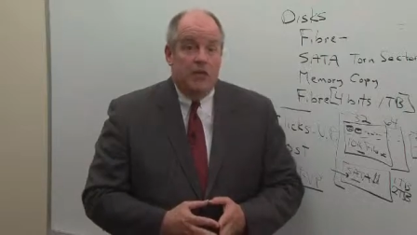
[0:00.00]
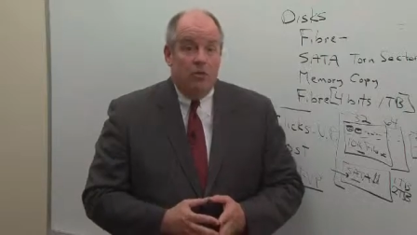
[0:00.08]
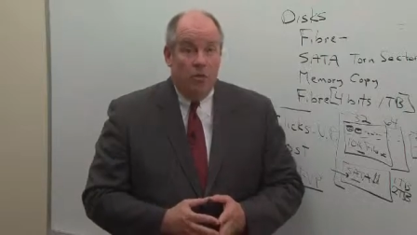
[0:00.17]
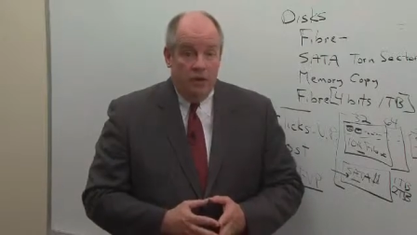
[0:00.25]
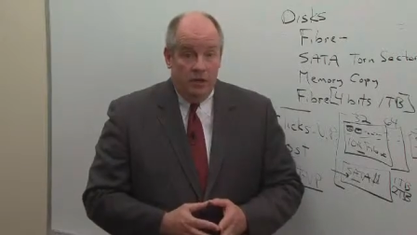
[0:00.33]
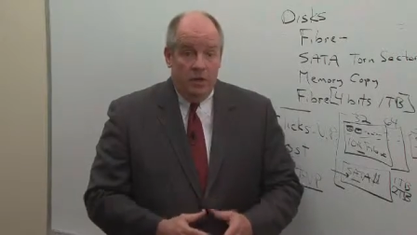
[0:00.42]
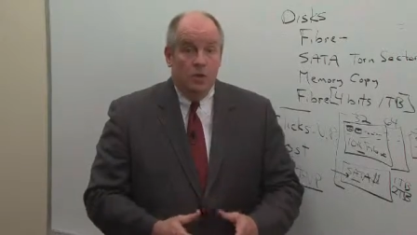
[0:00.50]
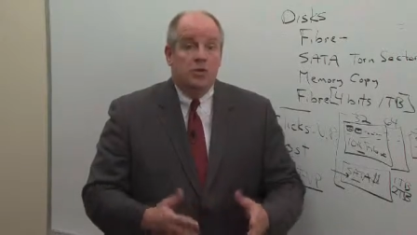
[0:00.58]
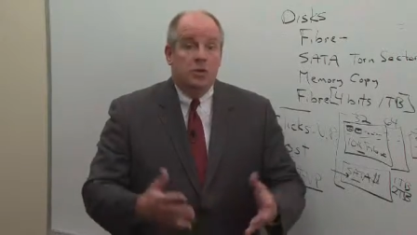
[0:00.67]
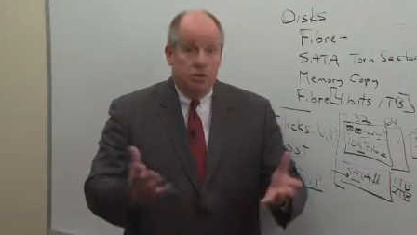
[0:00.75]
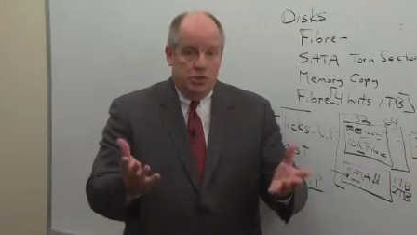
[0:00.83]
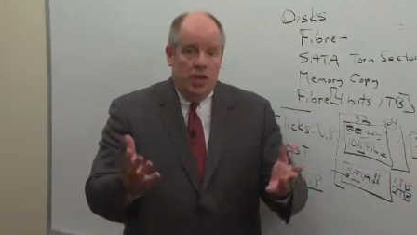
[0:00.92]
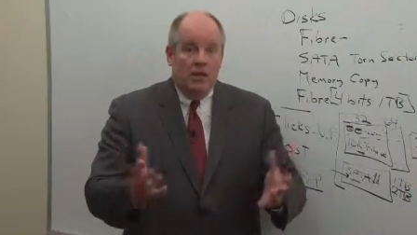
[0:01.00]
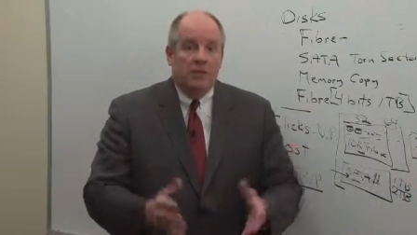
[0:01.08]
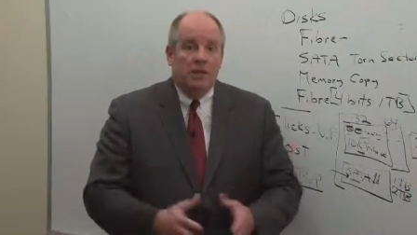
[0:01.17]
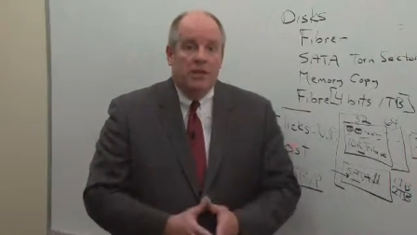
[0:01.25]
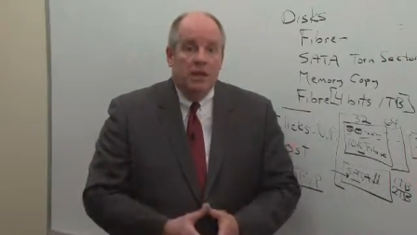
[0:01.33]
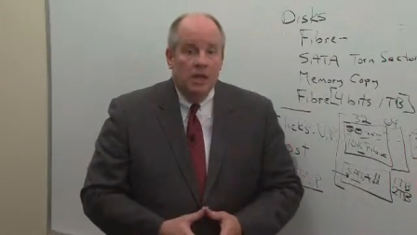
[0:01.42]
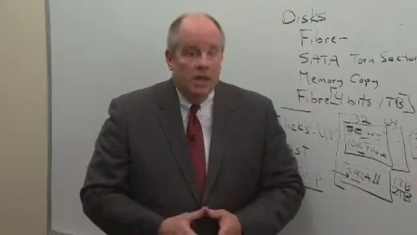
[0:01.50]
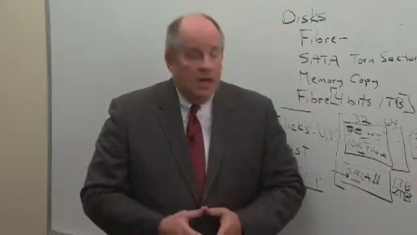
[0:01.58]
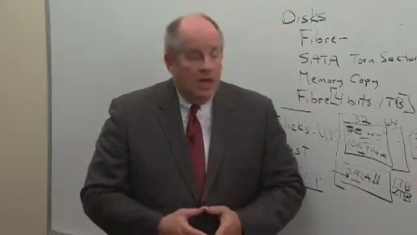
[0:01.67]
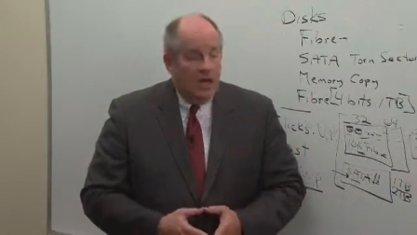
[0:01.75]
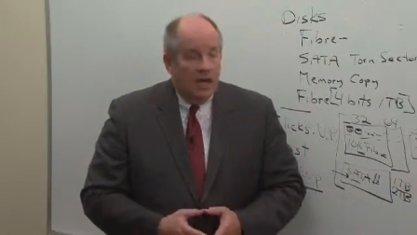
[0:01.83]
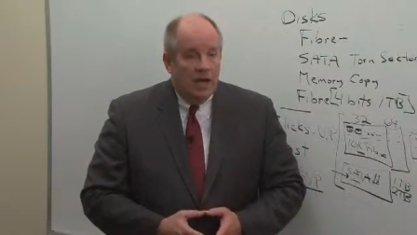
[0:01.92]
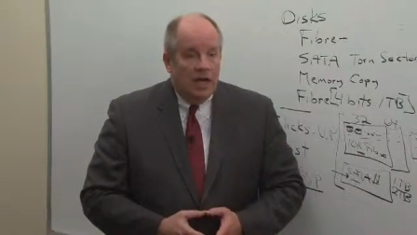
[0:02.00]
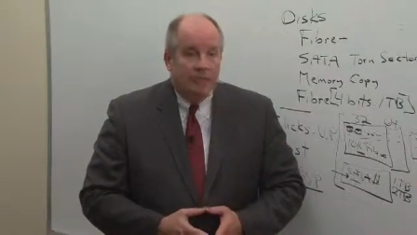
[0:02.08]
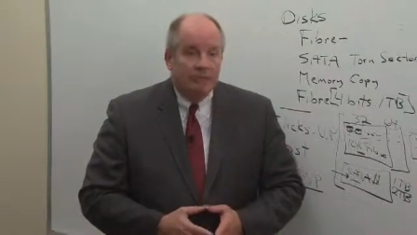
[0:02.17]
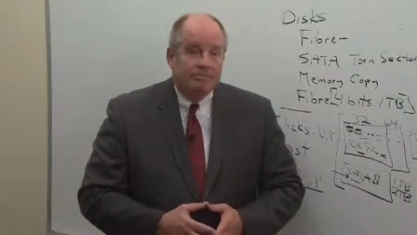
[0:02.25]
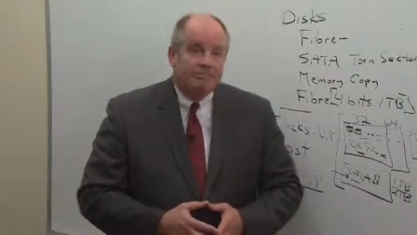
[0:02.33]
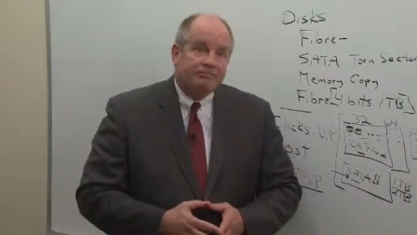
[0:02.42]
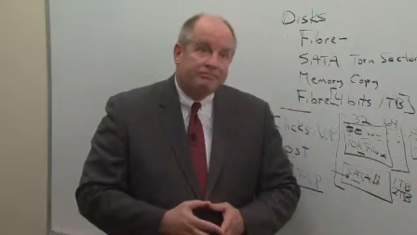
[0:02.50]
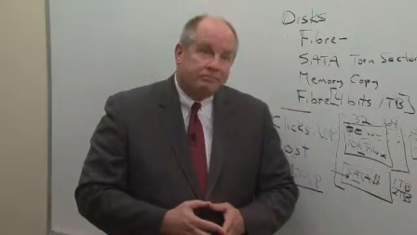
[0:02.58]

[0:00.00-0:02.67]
They want to know who they're stopping. Um,